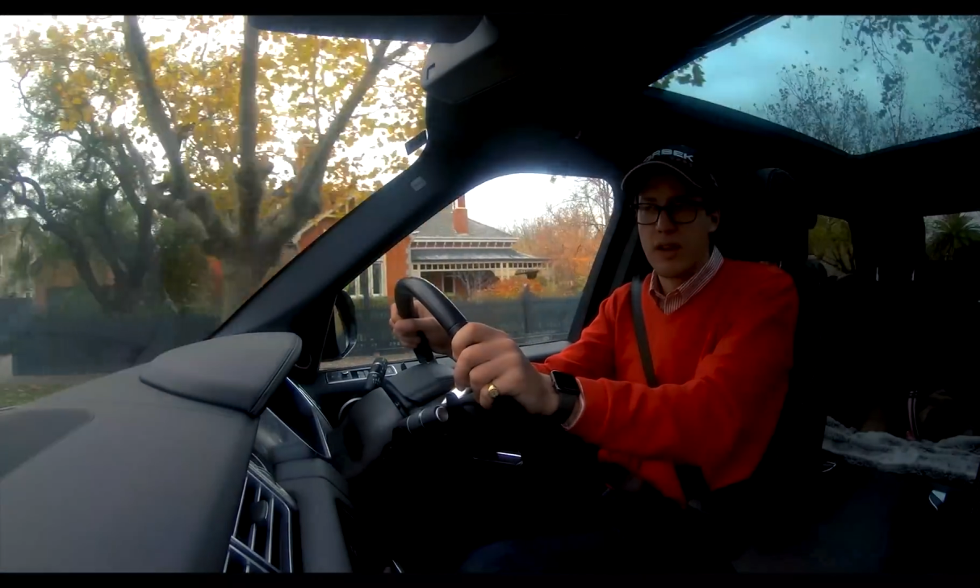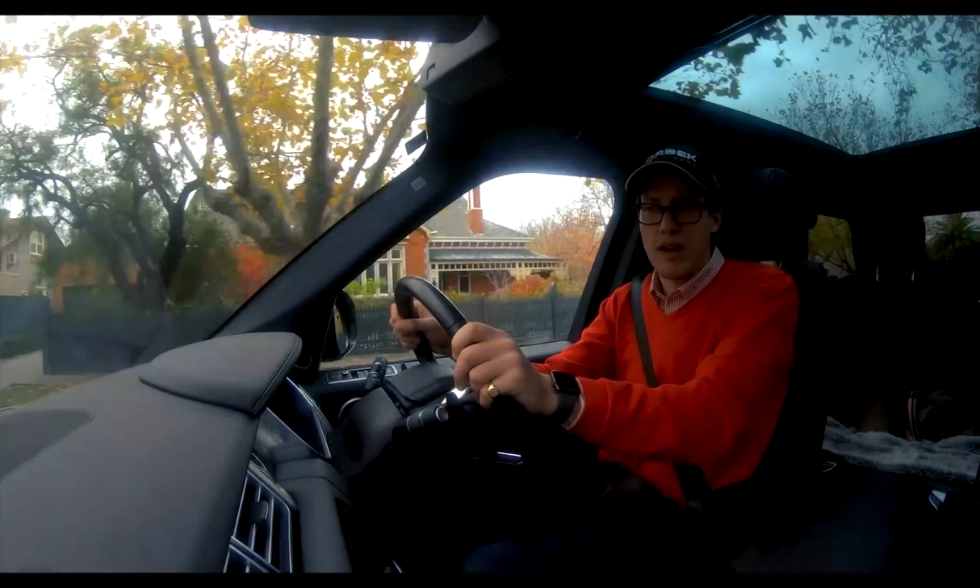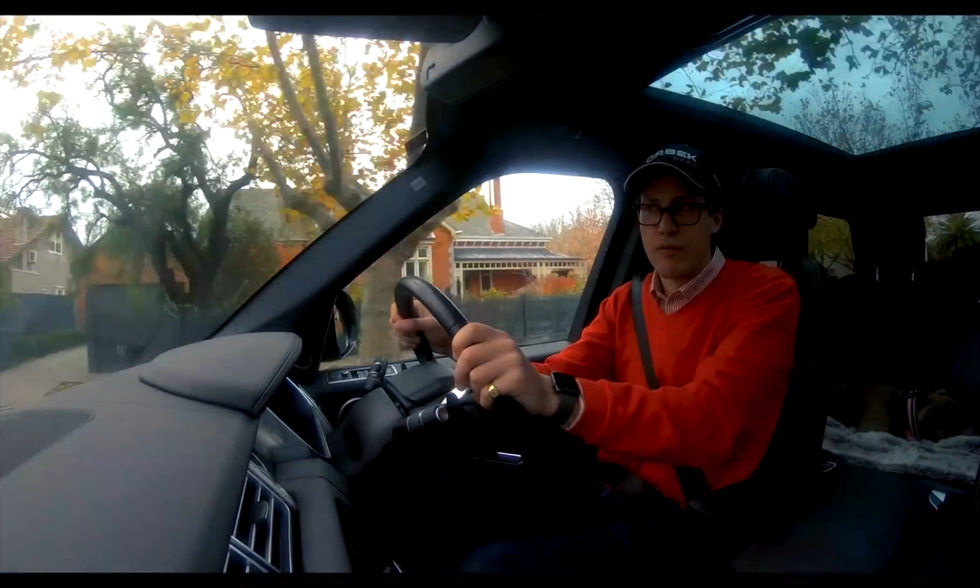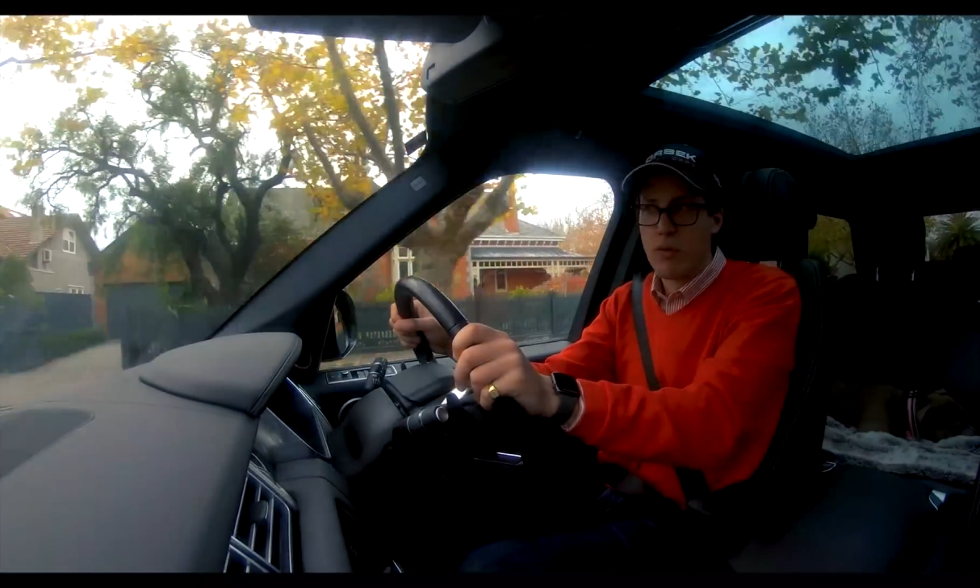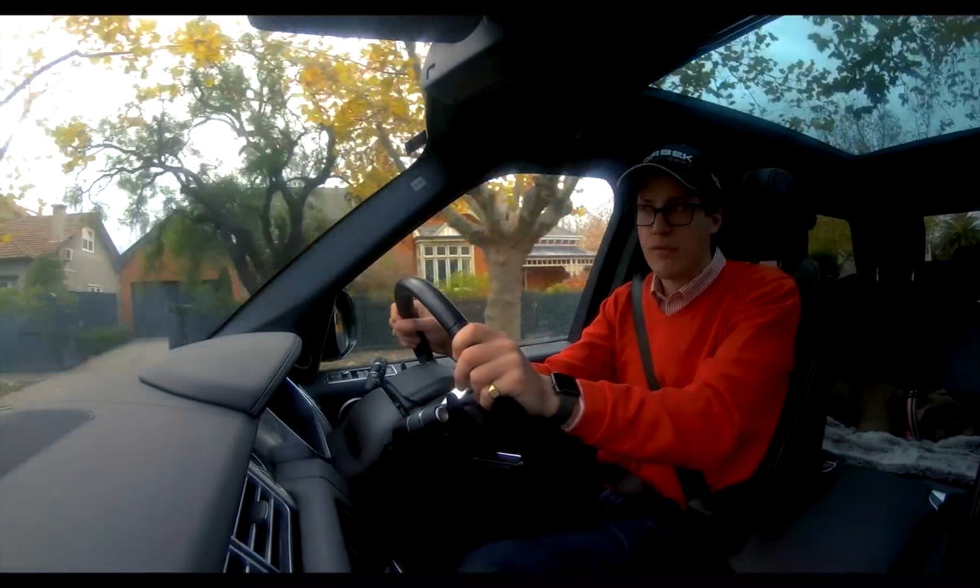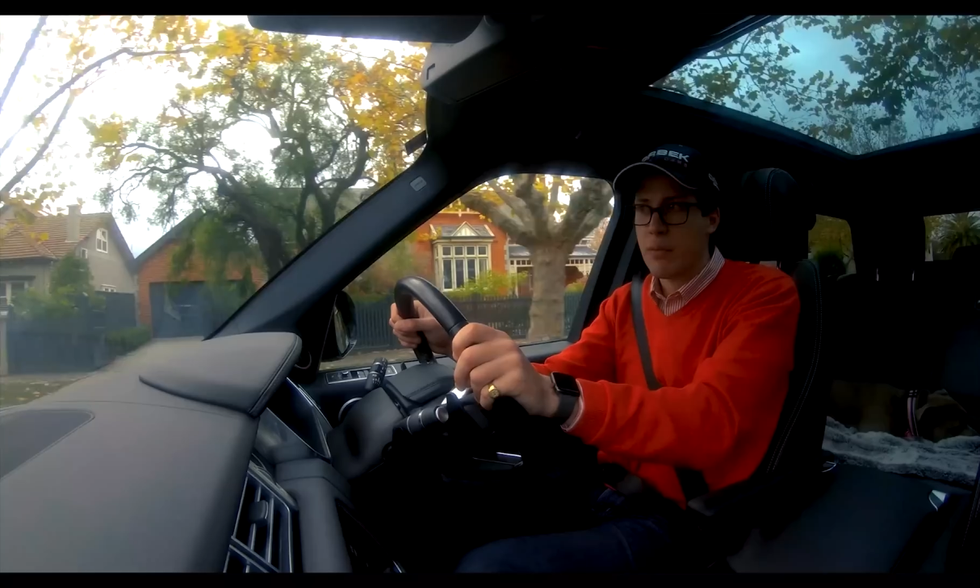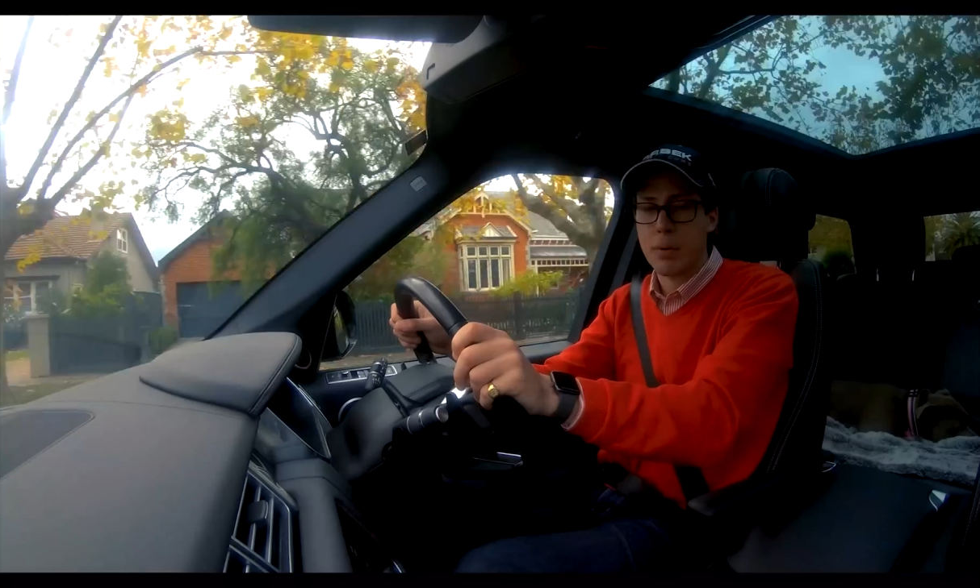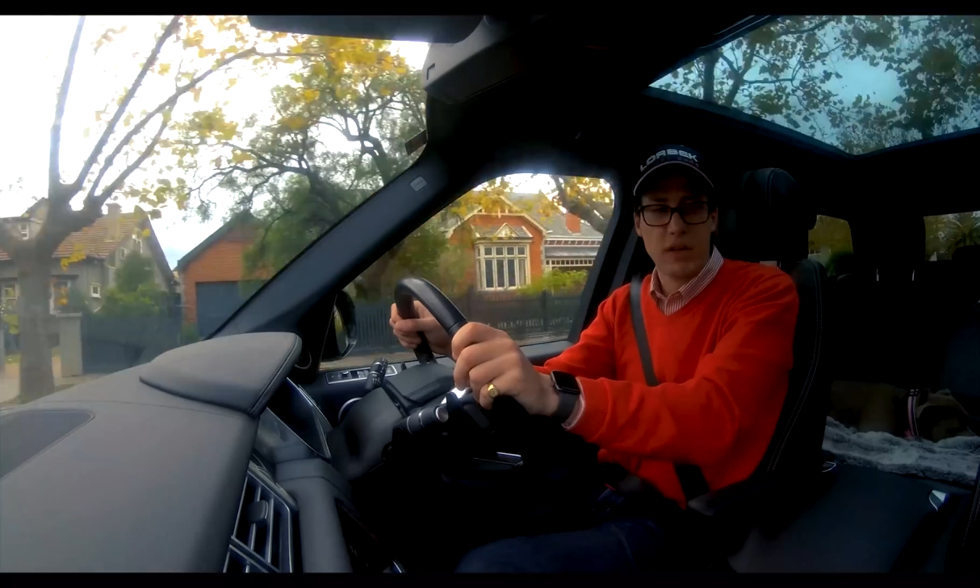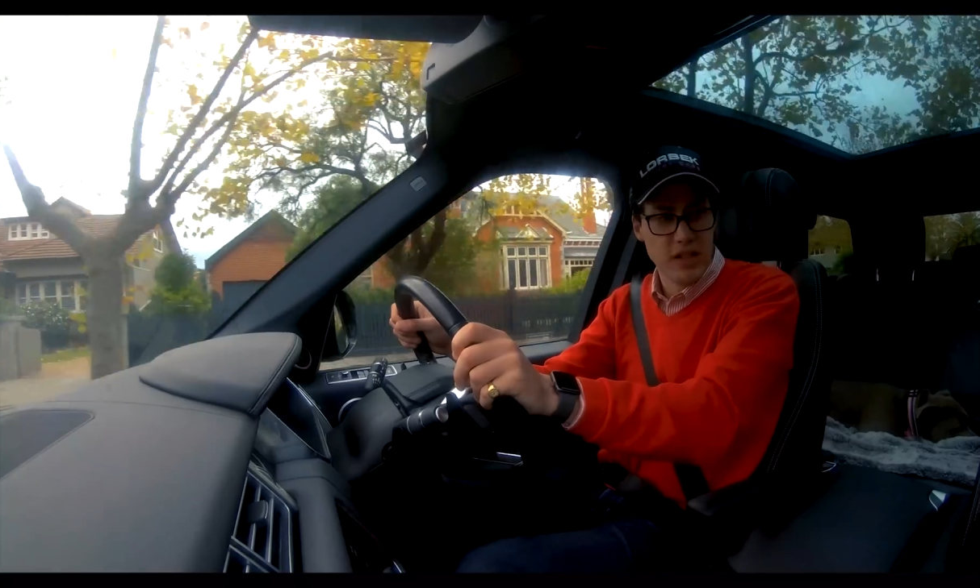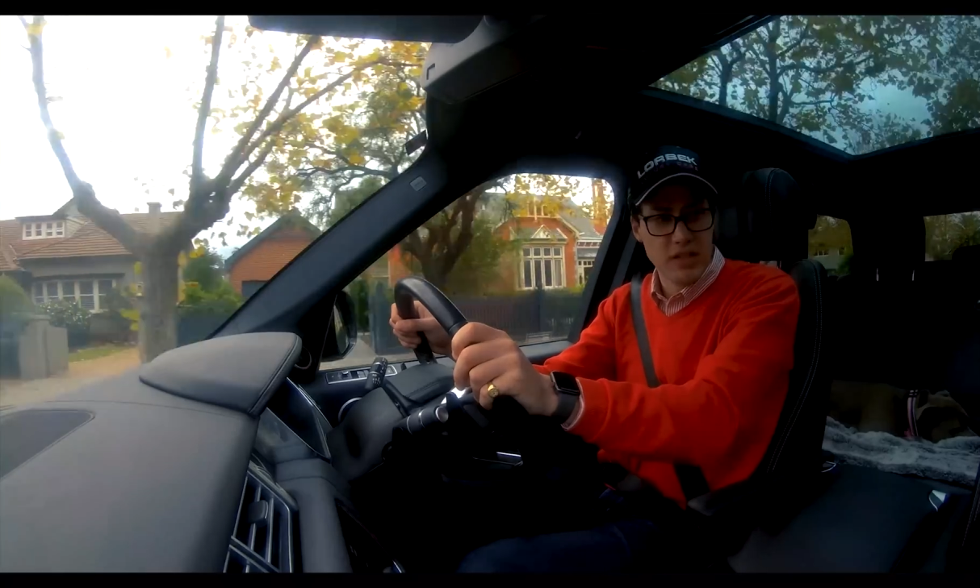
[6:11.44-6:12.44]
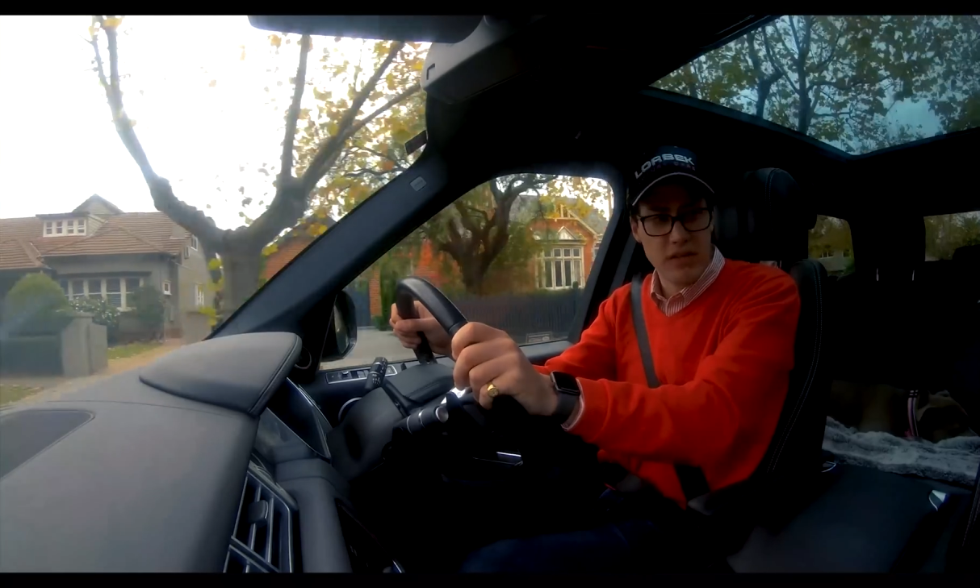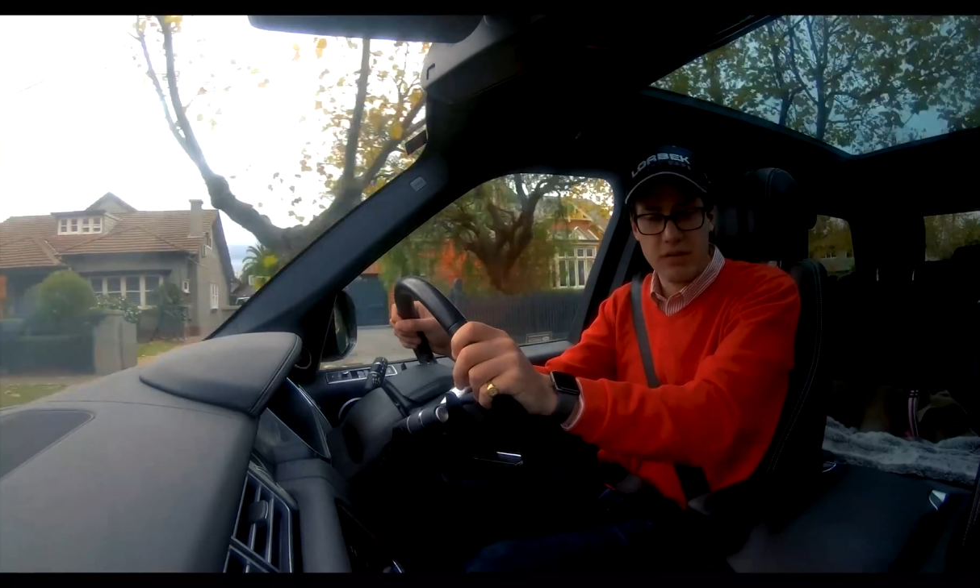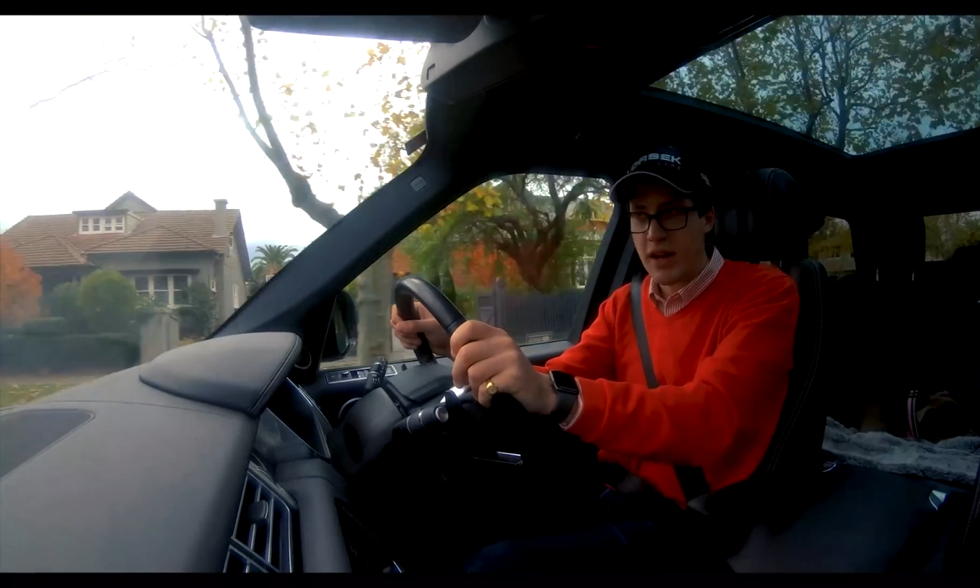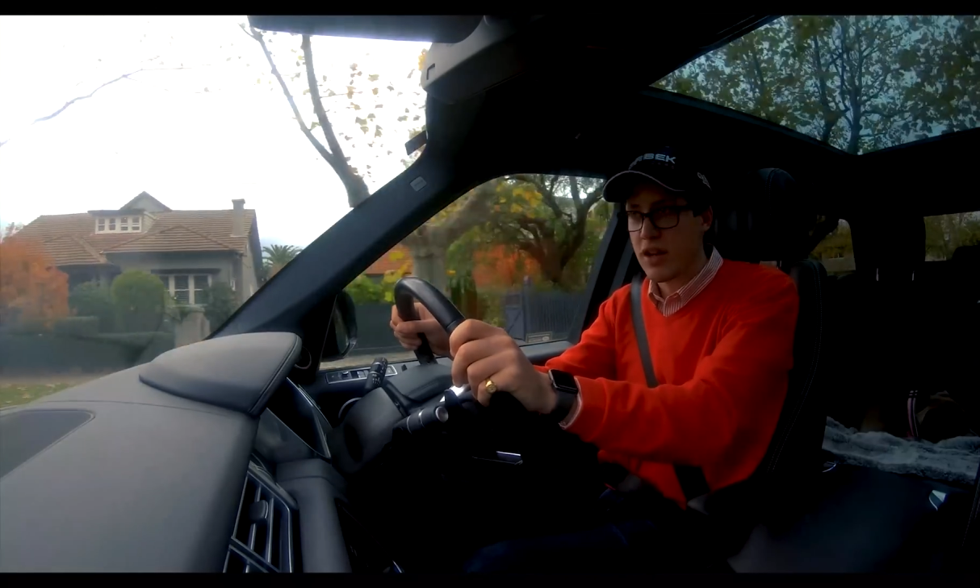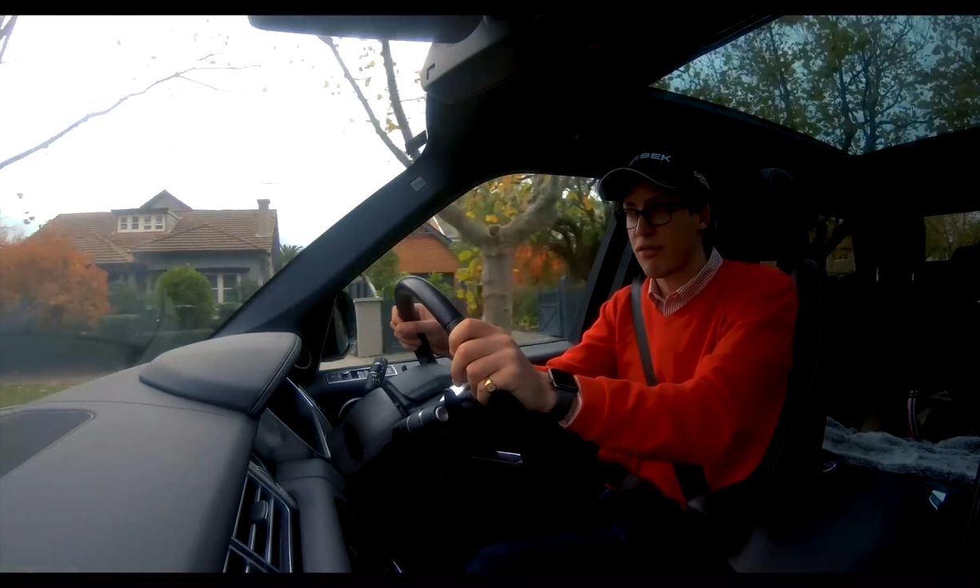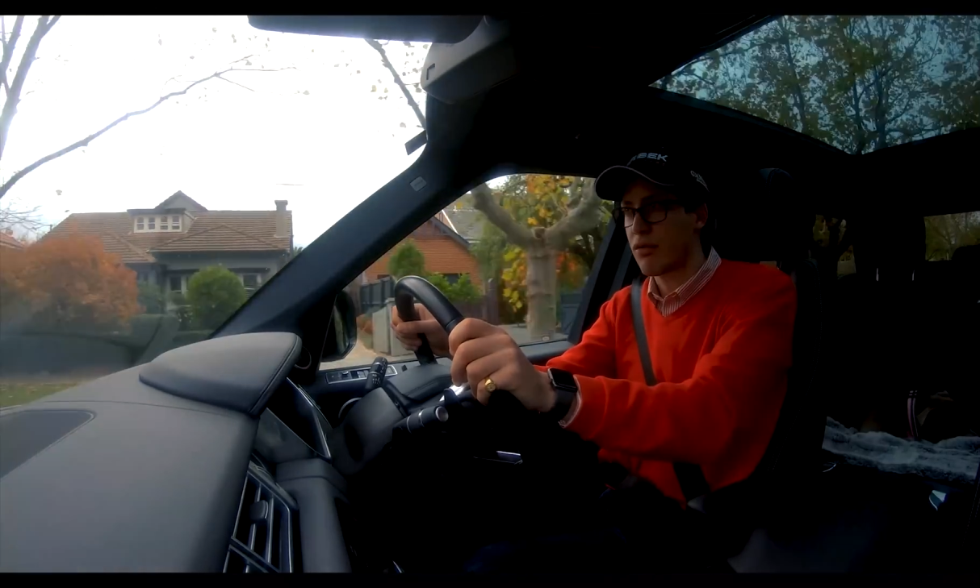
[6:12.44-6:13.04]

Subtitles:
enough room for plenty of luggage